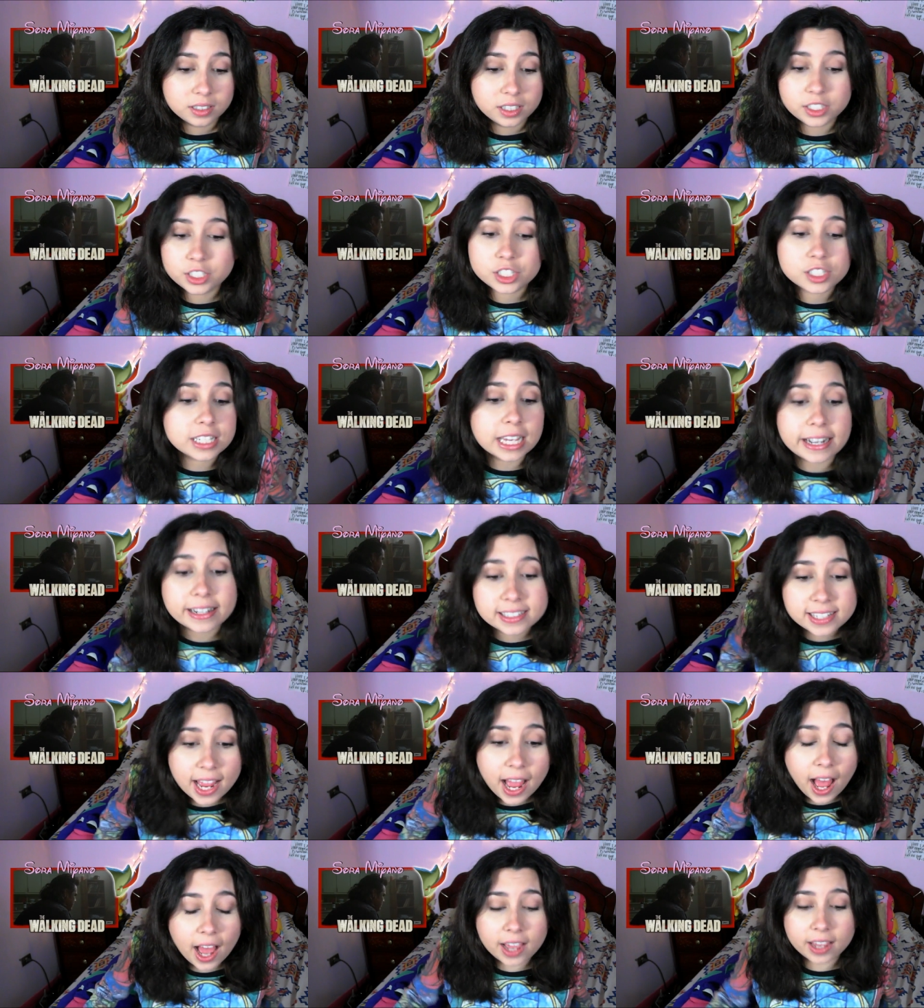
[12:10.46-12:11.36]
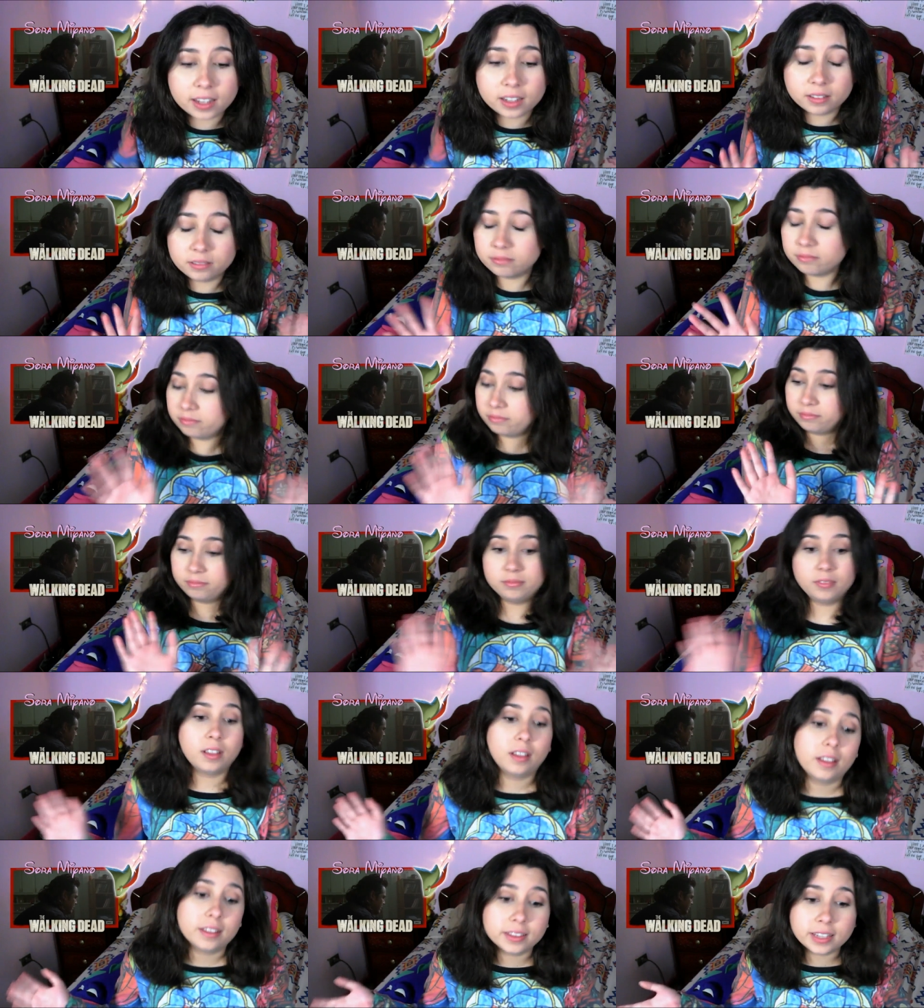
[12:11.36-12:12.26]
You just gotta die.
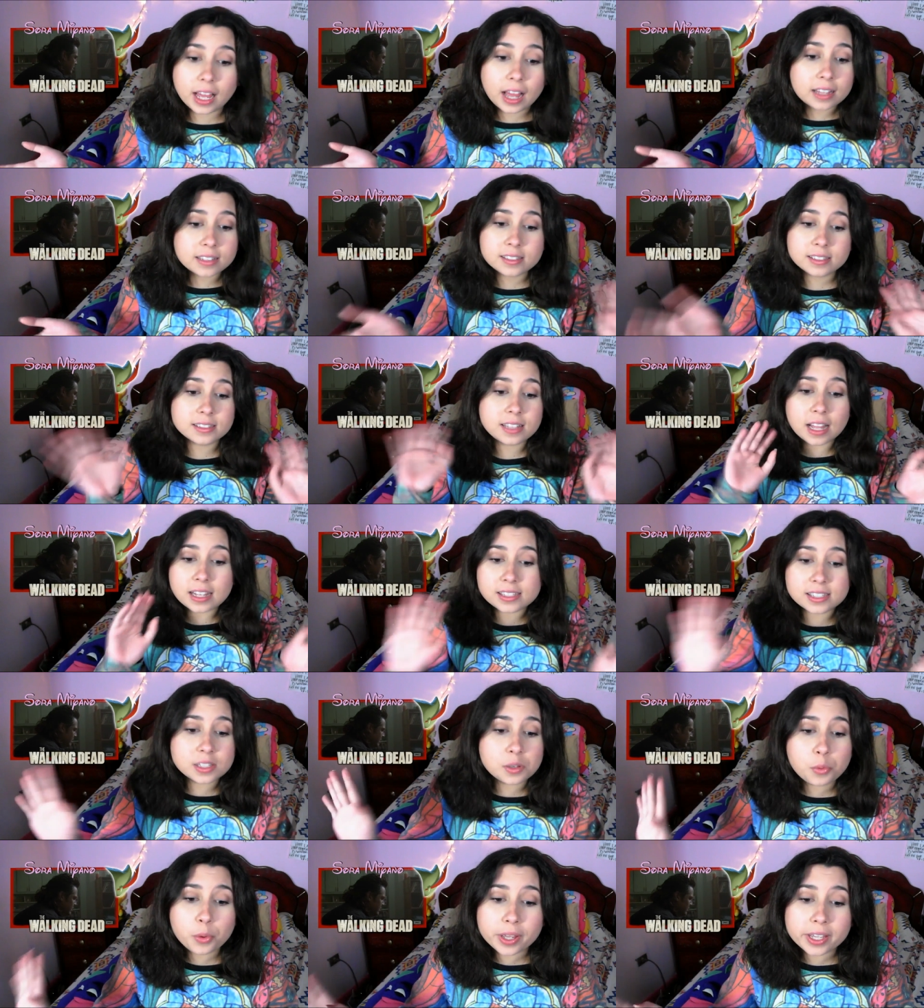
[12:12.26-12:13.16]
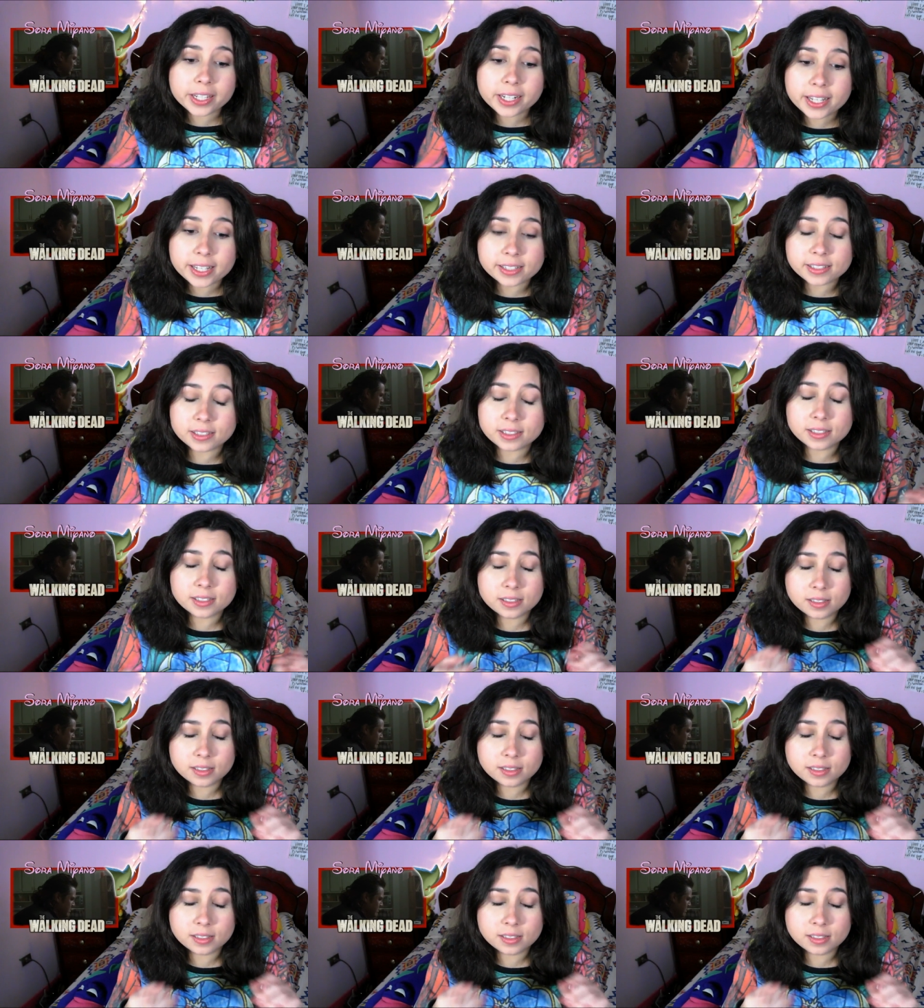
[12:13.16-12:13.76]
And that's, that's the way it is.